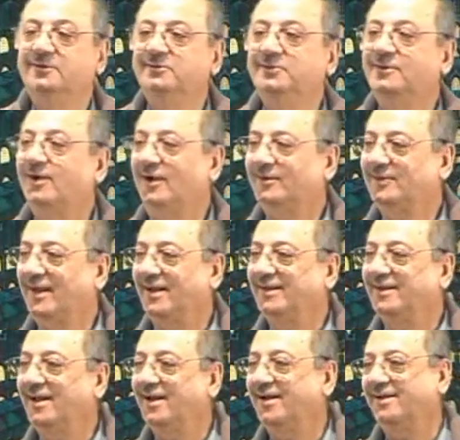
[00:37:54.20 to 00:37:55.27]
got the
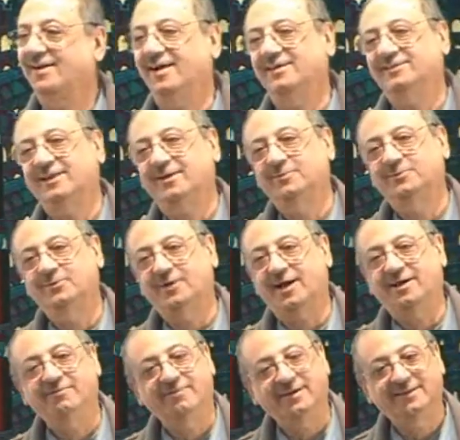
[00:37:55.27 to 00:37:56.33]
idea? Ana zahabtu, I
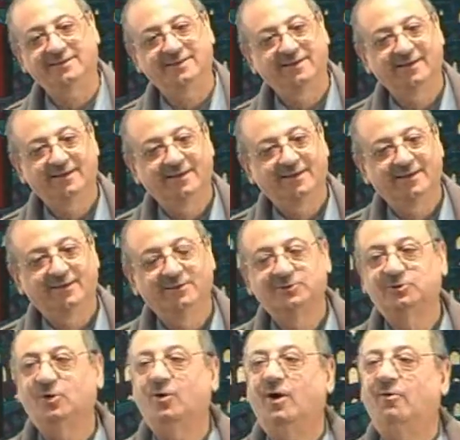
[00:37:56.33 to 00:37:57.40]
went. So
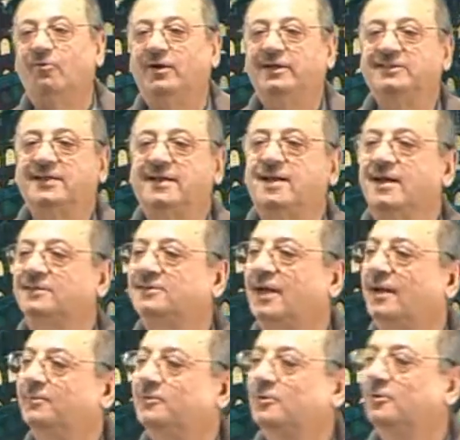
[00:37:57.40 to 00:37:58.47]
what is ana
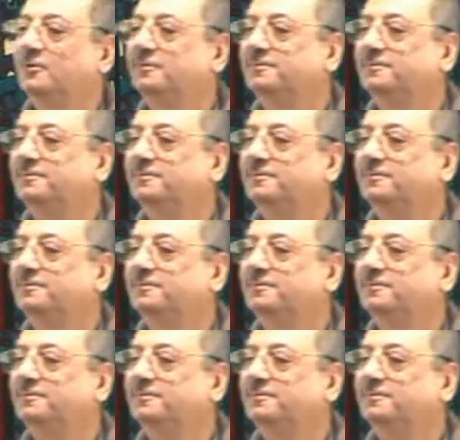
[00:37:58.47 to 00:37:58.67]
zahabtu?